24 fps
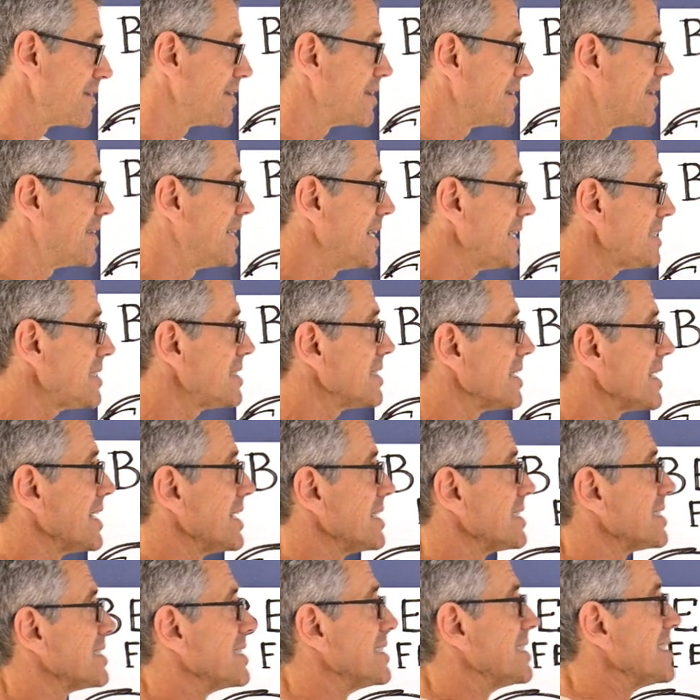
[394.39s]
This
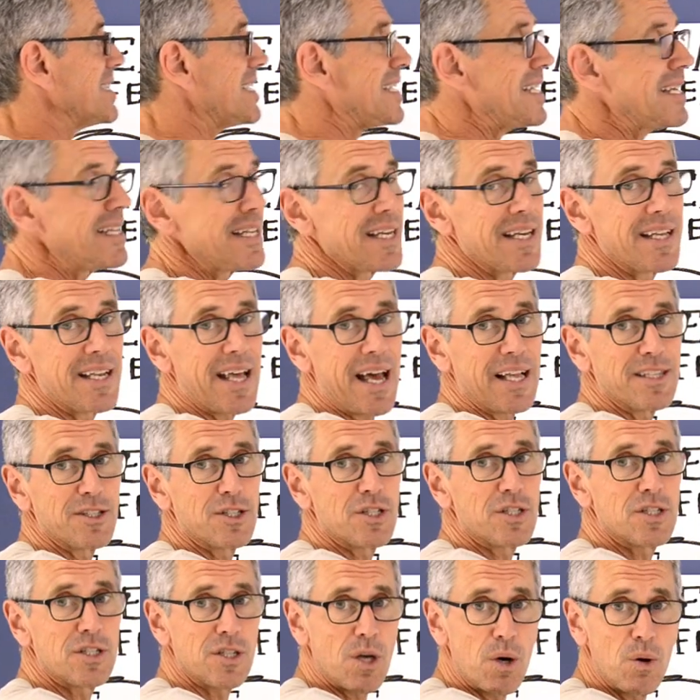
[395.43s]
is needed and
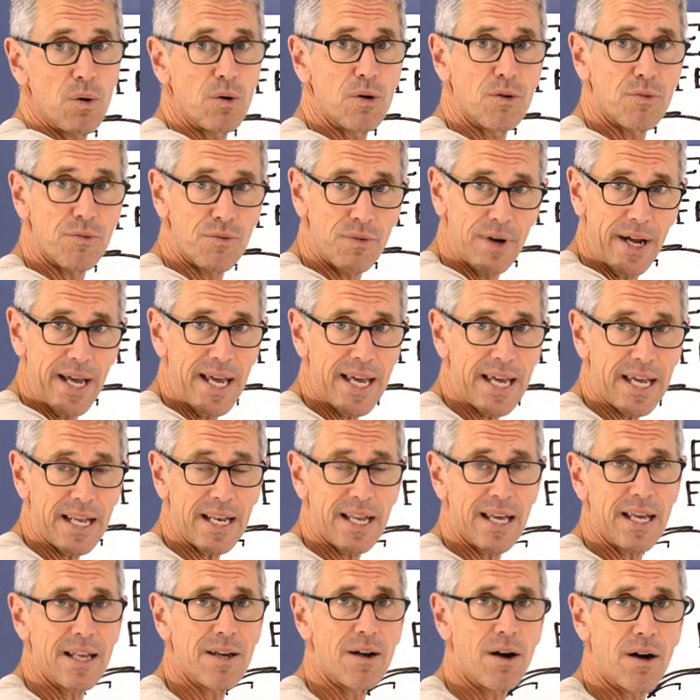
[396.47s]
so great
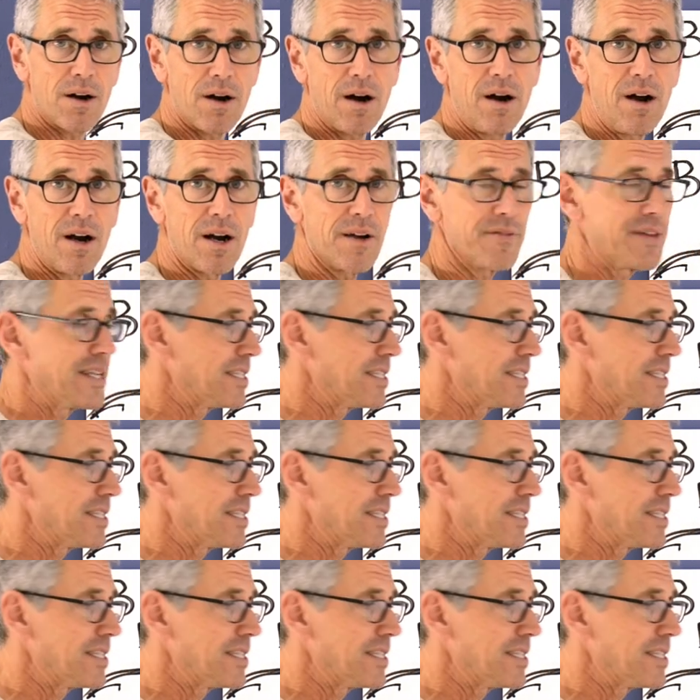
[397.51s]
in our art.